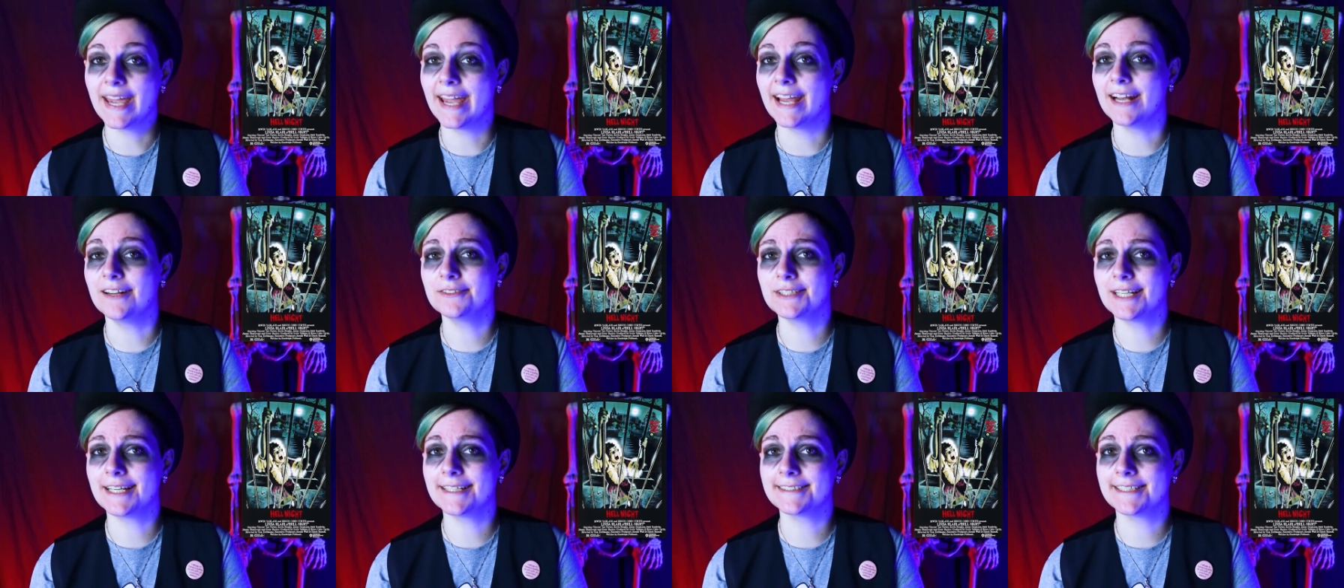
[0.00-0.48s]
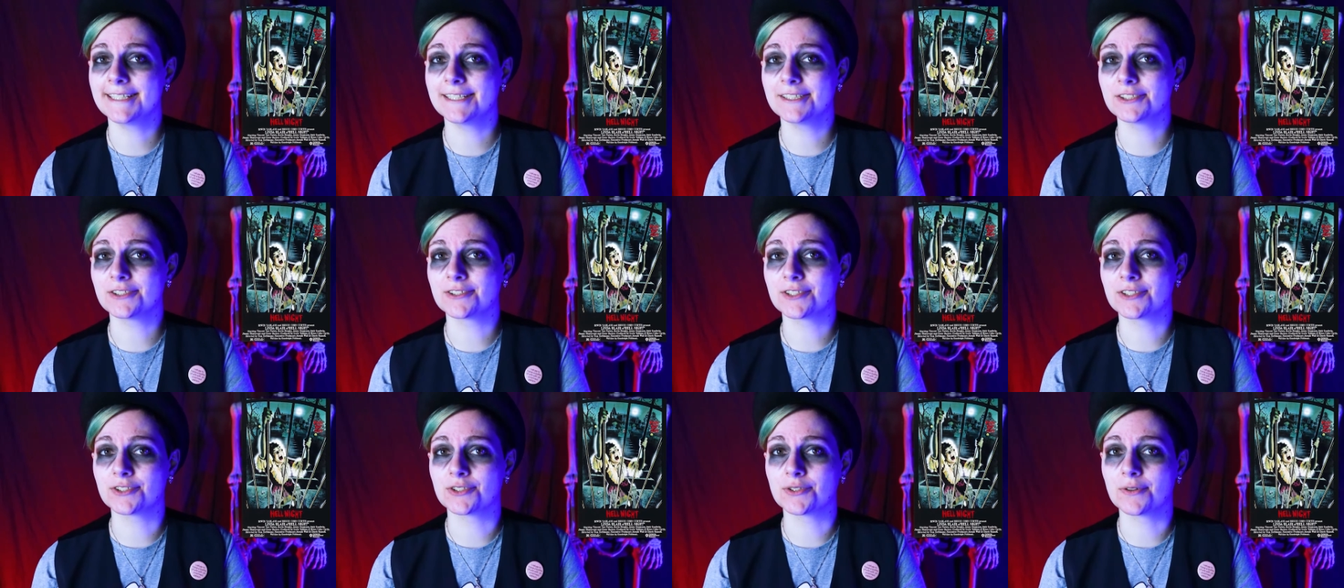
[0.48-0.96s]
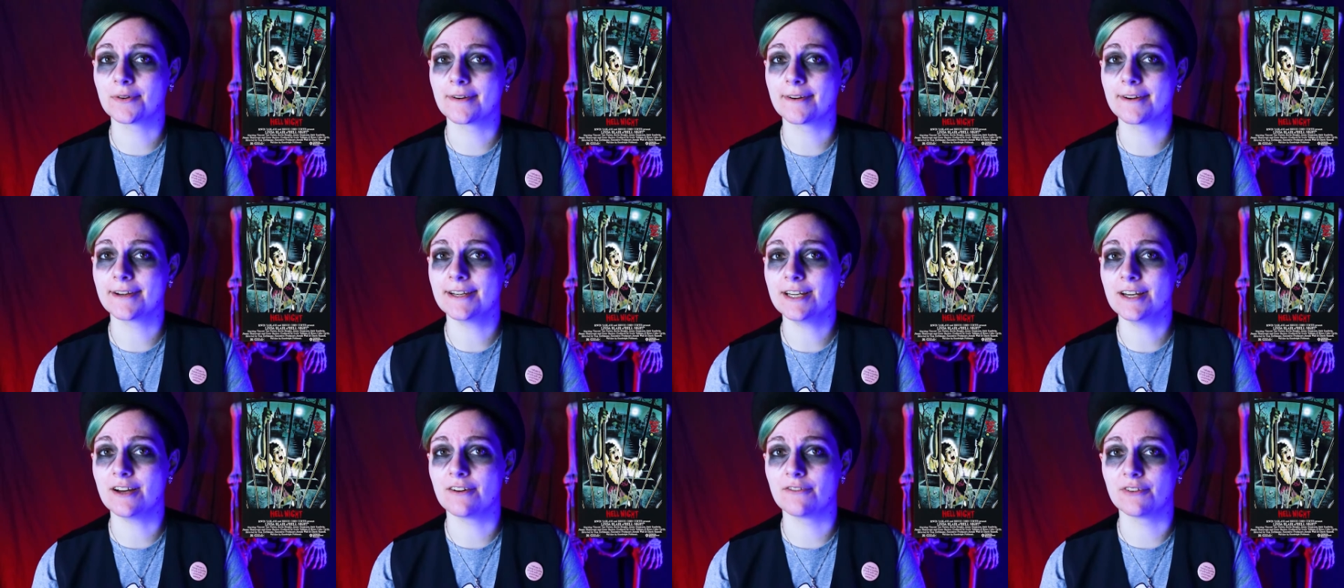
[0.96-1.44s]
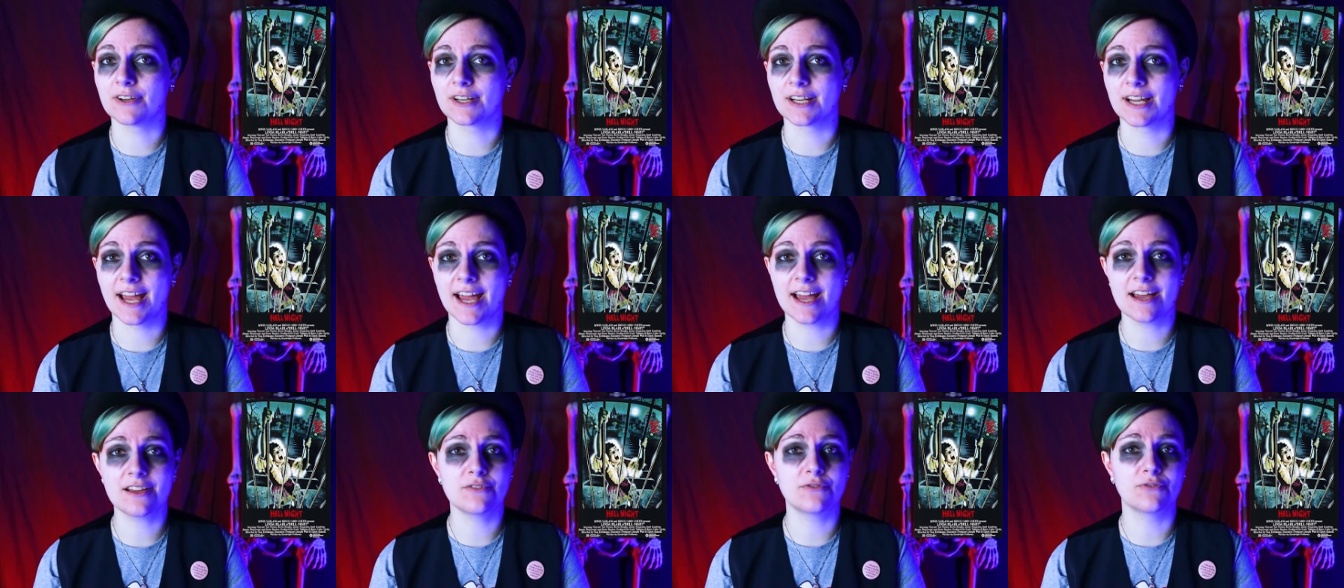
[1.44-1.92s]
Hell Night tells the story of a
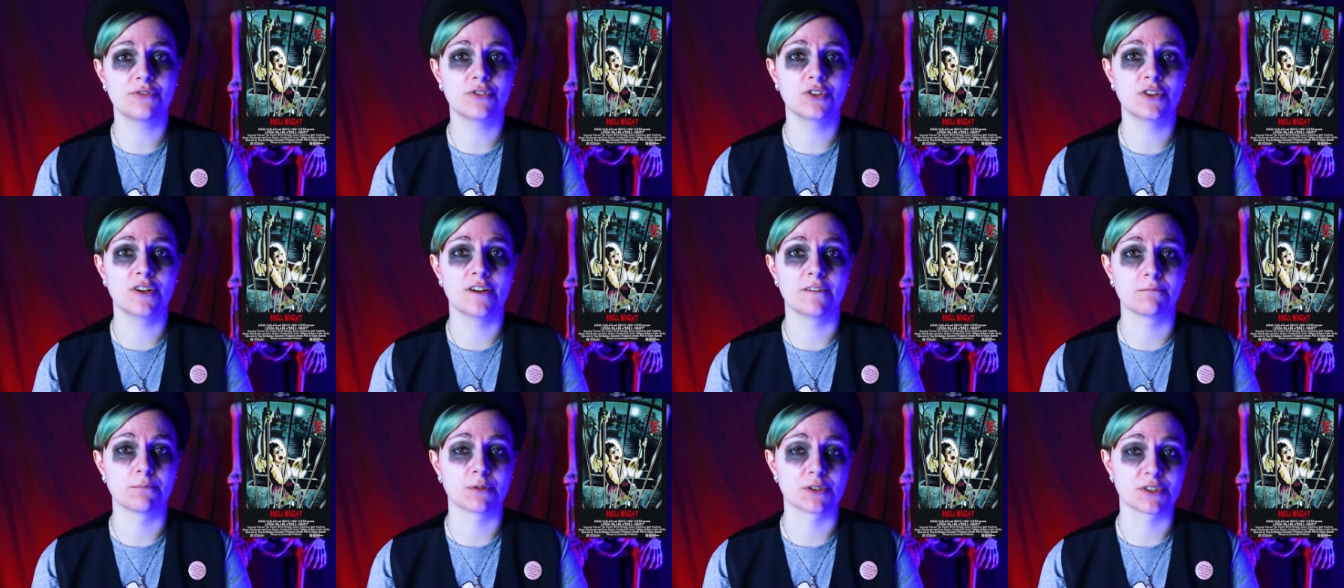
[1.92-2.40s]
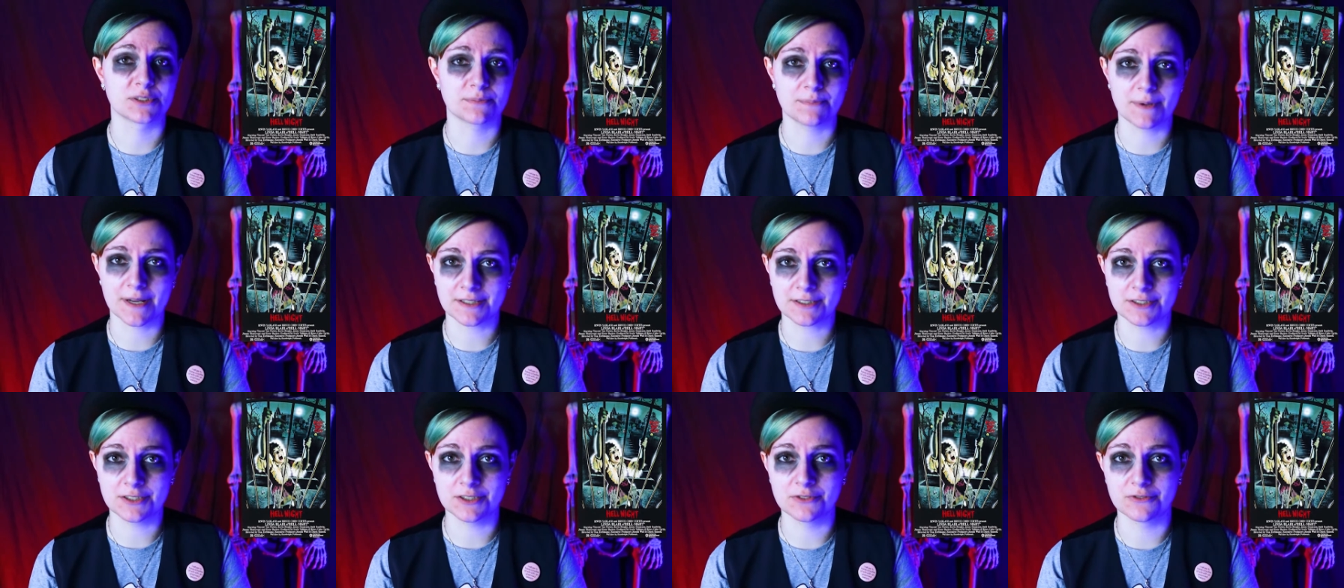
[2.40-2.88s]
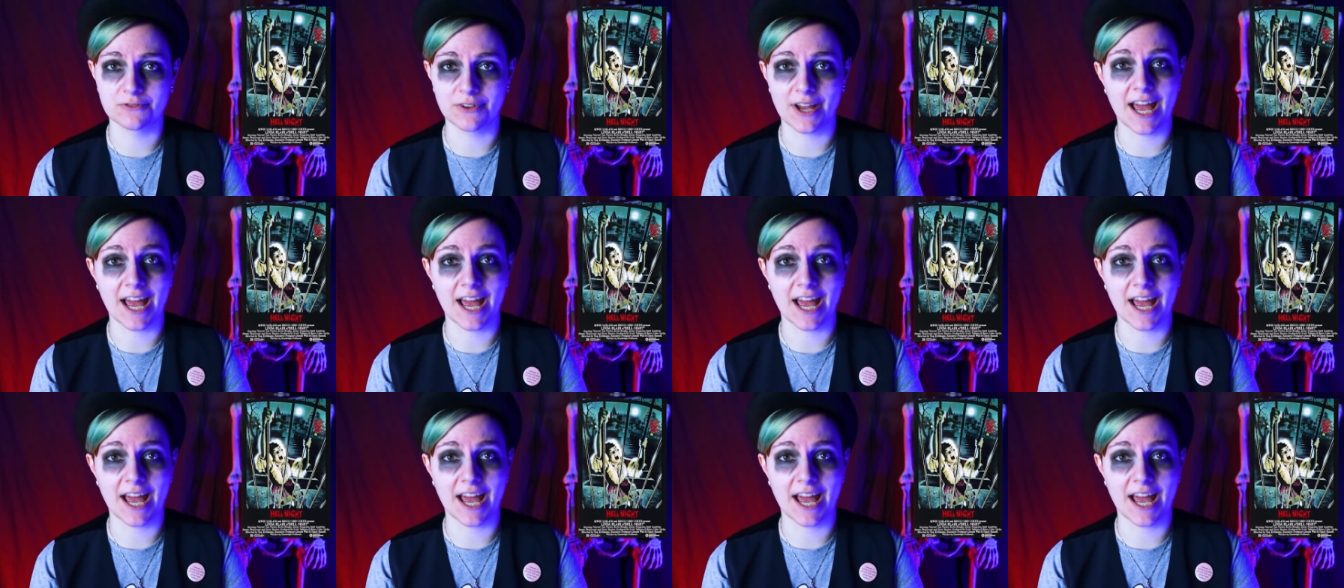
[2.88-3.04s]
handful of prospective